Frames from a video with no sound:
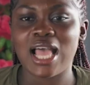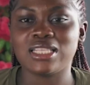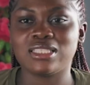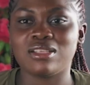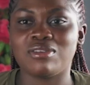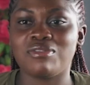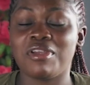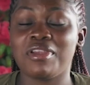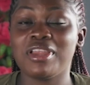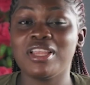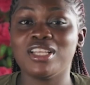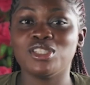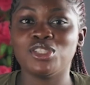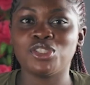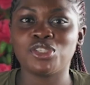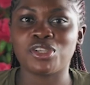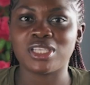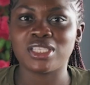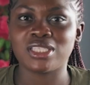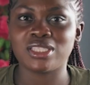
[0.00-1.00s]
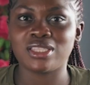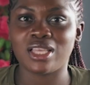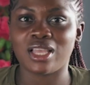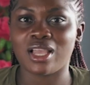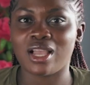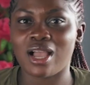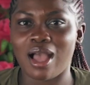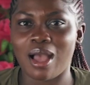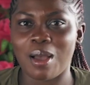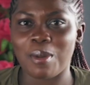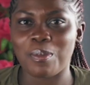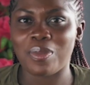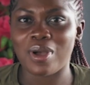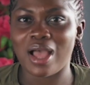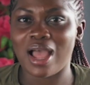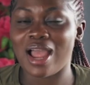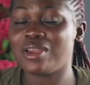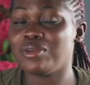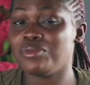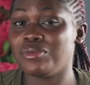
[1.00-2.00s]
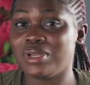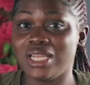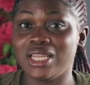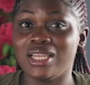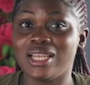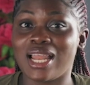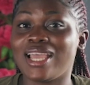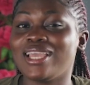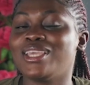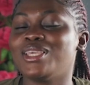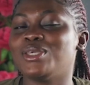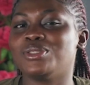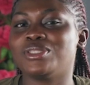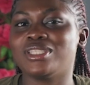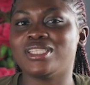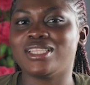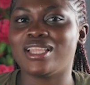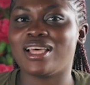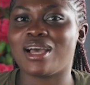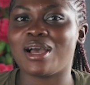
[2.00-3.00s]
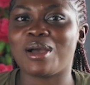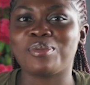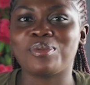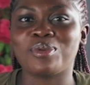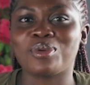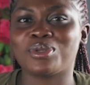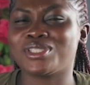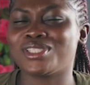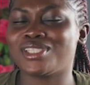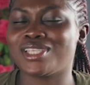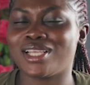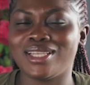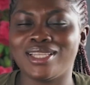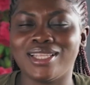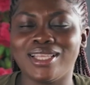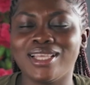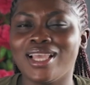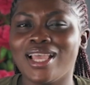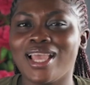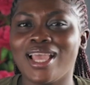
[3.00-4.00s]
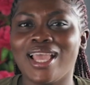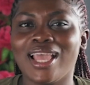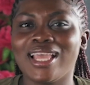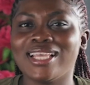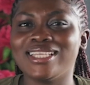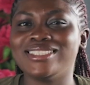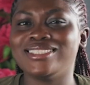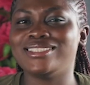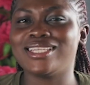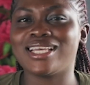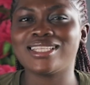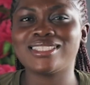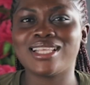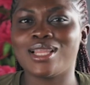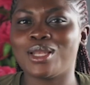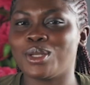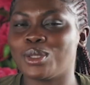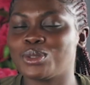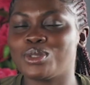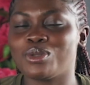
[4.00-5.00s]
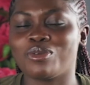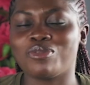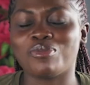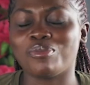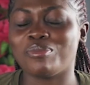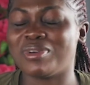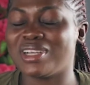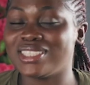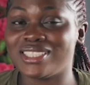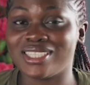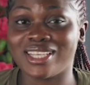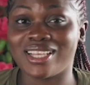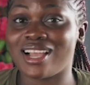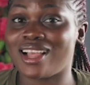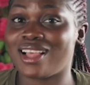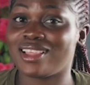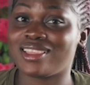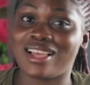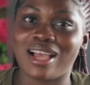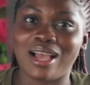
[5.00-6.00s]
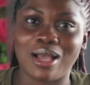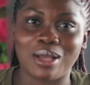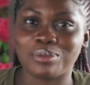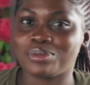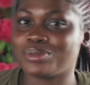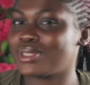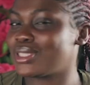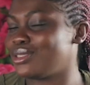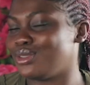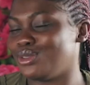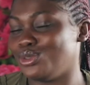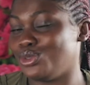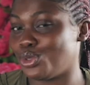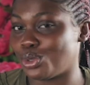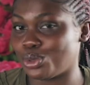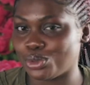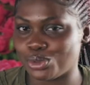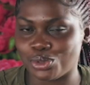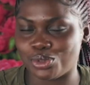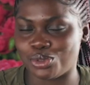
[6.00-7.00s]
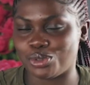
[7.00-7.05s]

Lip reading: It's a very interesting app. I really like using the app because surely it does a lot of magic other apps don't